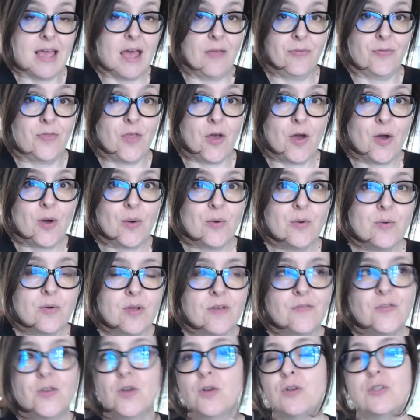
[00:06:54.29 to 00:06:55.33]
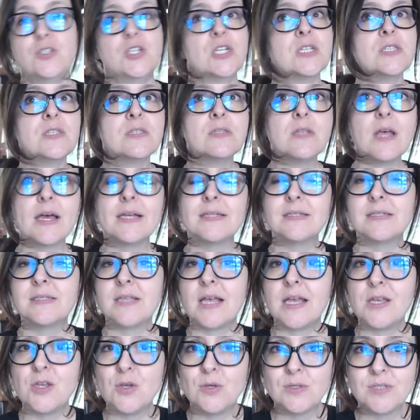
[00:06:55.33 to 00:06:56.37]
though, if you're just, let's
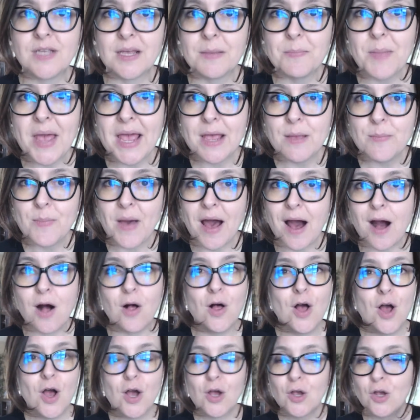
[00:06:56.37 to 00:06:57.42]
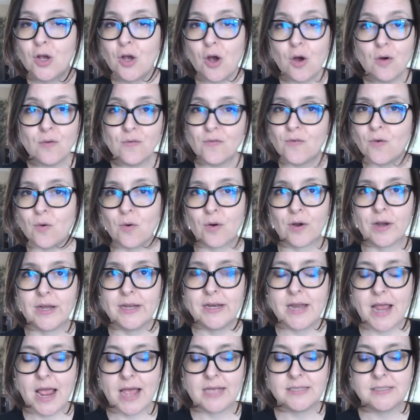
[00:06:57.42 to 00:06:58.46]
say, using PayPal, go for
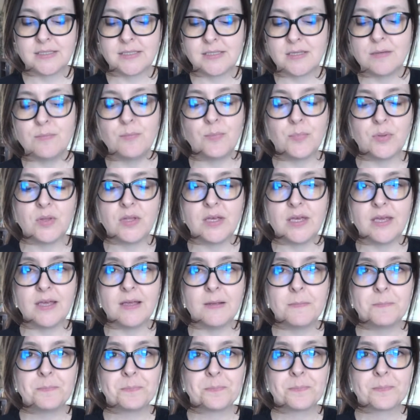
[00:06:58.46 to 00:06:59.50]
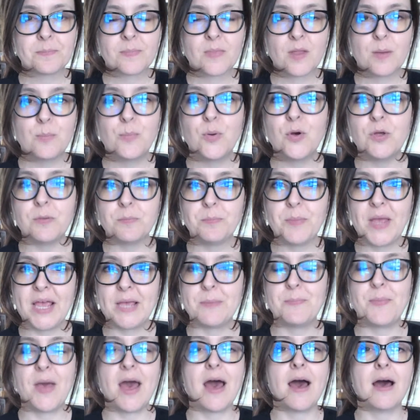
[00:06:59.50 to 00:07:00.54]
it and simply put
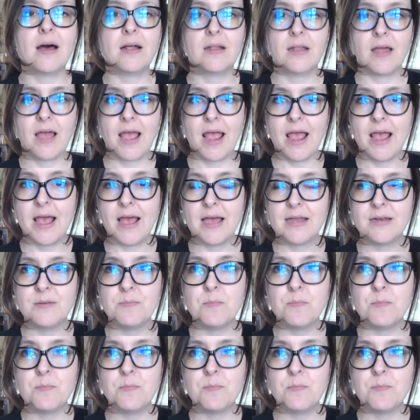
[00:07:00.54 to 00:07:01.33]
PayPal and